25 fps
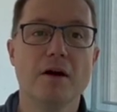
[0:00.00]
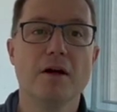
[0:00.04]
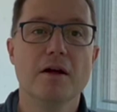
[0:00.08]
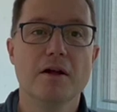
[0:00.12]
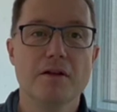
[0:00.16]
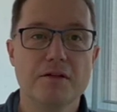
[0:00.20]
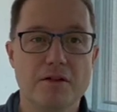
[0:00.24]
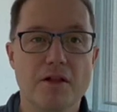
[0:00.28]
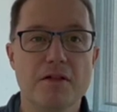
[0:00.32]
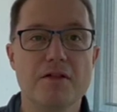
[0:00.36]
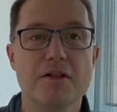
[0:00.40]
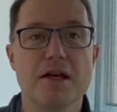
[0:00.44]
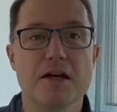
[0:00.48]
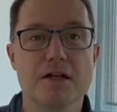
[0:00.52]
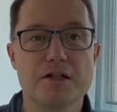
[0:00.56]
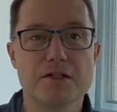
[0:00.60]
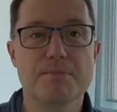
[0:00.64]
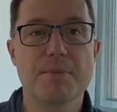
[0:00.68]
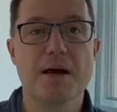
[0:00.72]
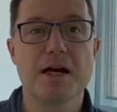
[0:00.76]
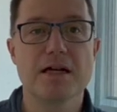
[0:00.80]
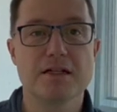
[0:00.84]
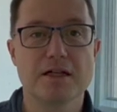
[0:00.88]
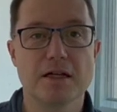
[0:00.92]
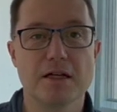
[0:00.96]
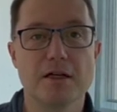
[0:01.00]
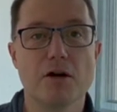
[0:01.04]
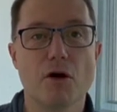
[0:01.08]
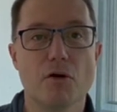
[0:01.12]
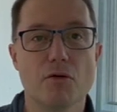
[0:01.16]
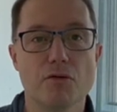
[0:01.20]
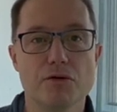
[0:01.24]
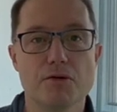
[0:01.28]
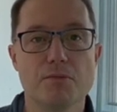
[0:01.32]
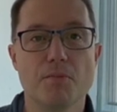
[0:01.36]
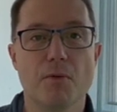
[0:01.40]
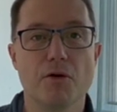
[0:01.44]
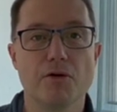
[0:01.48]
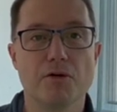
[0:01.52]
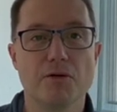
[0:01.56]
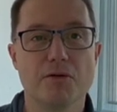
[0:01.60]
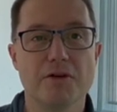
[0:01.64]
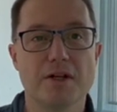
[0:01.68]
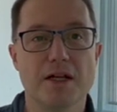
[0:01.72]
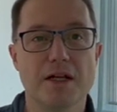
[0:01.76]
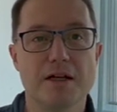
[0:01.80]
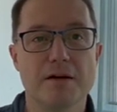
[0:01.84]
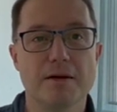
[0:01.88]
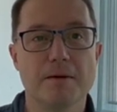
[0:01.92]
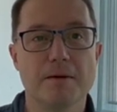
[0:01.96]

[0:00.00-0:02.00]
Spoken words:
than the expected goals model did.